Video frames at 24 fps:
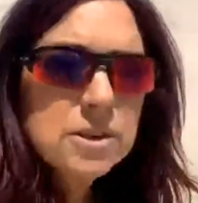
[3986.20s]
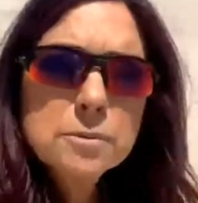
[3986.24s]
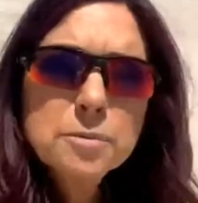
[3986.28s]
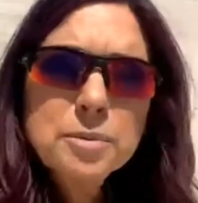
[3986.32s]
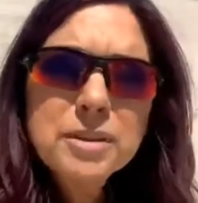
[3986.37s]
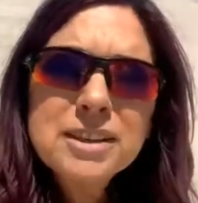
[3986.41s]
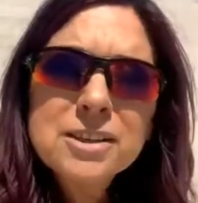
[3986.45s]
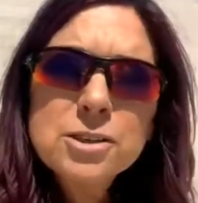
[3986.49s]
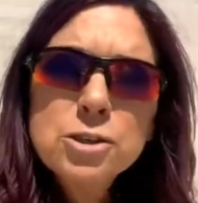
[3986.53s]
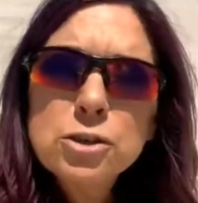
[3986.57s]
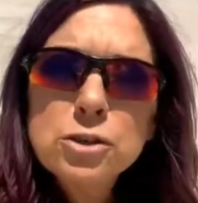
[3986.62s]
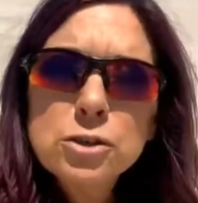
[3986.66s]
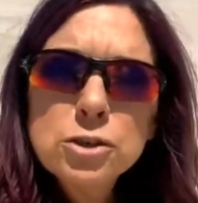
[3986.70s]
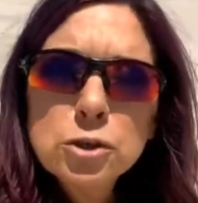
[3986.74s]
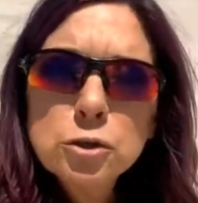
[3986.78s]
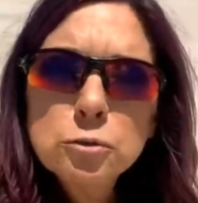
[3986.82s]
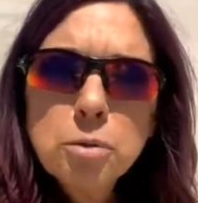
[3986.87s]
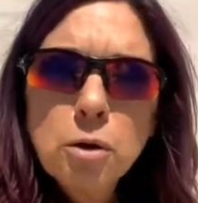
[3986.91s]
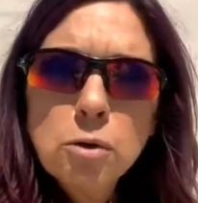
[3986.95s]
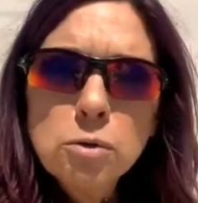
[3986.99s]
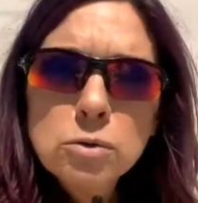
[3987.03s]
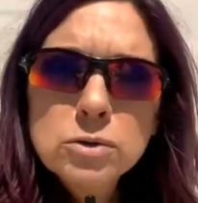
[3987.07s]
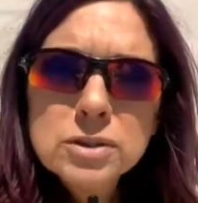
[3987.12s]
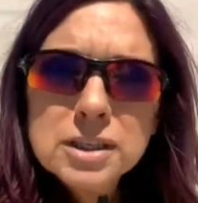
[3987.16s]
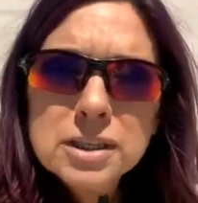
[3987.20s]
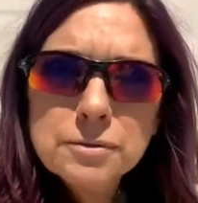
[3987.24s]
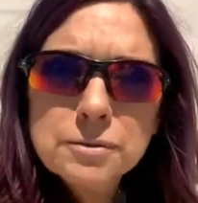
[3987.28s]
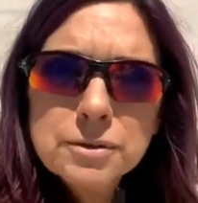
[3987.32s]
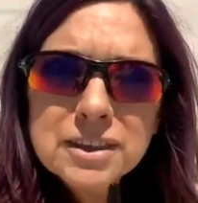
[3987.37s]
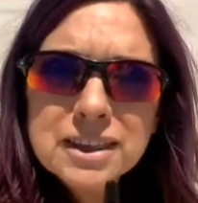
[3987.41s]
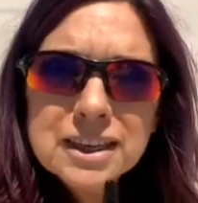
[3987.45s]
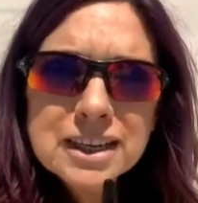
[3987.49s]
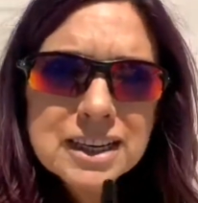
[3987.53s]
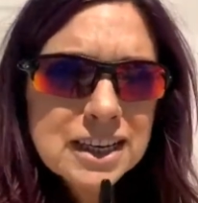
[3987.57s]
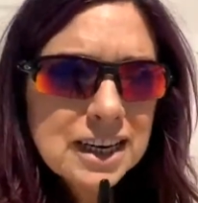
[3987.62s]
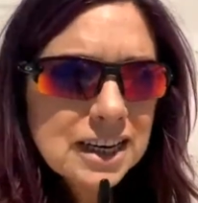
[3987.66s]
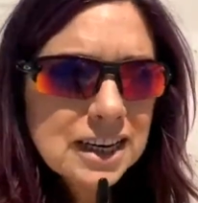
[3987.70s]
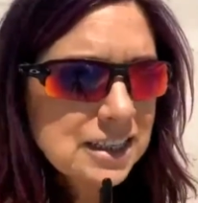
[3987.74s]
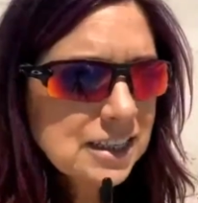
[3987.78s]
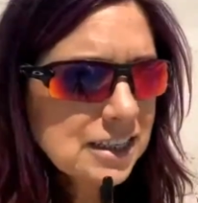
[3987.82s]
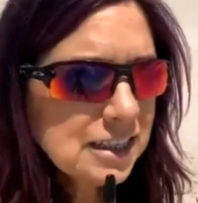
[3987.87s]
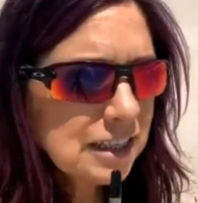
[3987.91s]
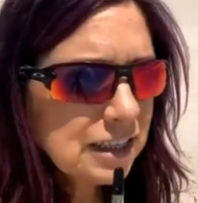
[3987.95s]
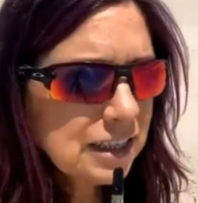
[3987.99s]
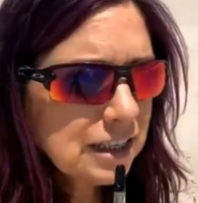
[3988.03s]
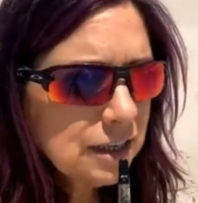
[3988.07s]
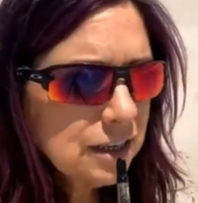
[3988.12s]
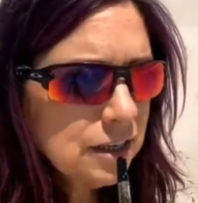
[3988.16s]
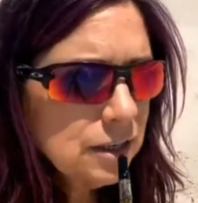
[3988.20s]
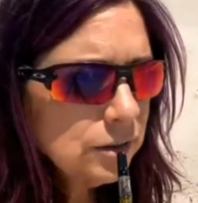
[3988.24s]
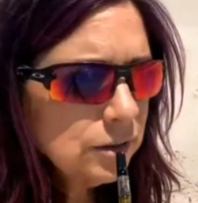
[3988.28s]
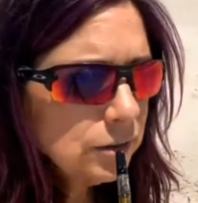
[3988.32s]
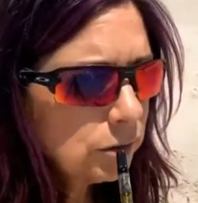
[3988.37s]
Just because YouTube holds everything nicely.